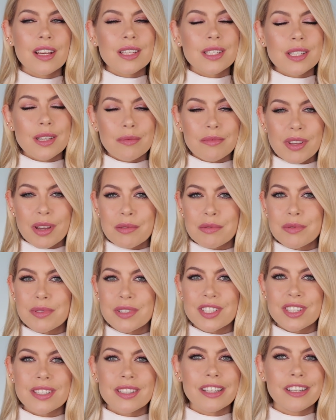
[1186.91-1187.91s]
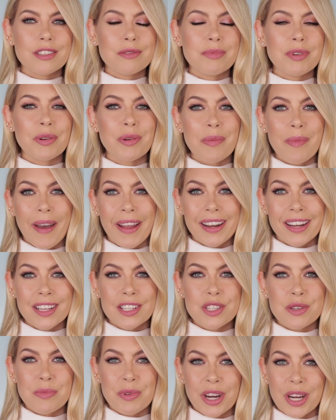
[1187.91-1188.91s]
Sometimes we just need to be
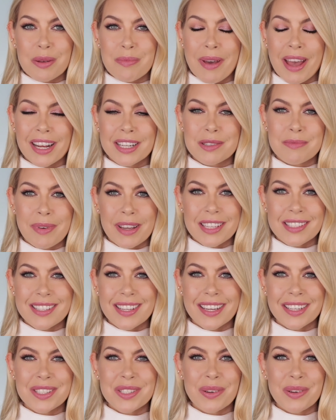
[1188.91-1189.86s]
reminded to bring it back to basics.